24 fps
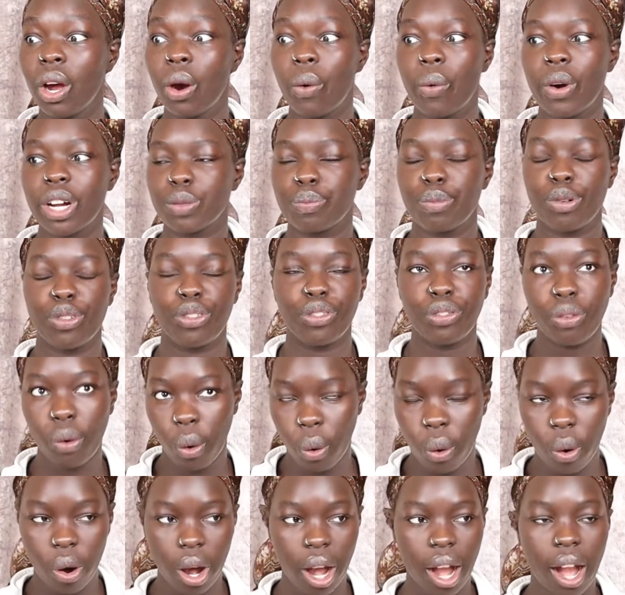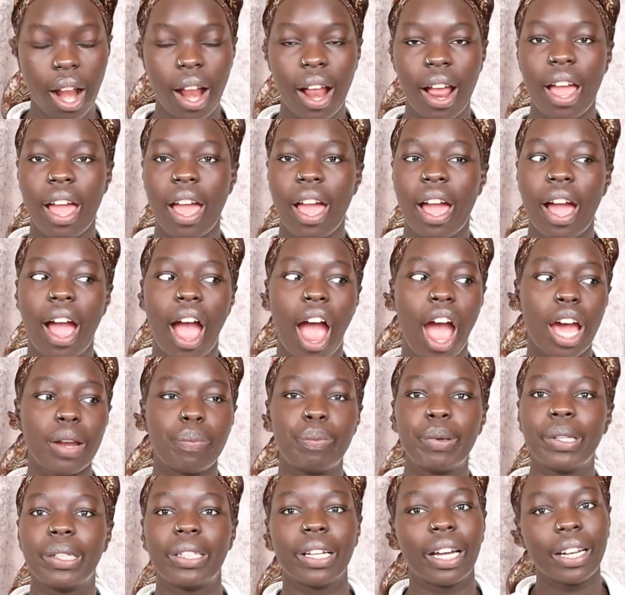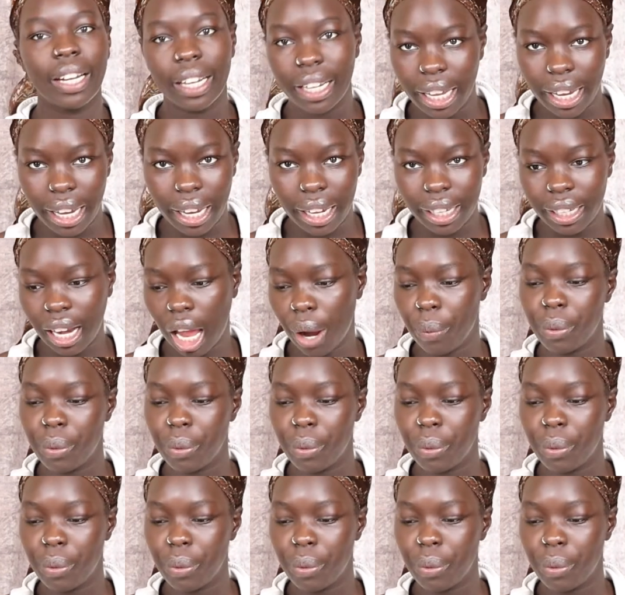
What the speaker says: Whereas before, I'd be done at 8.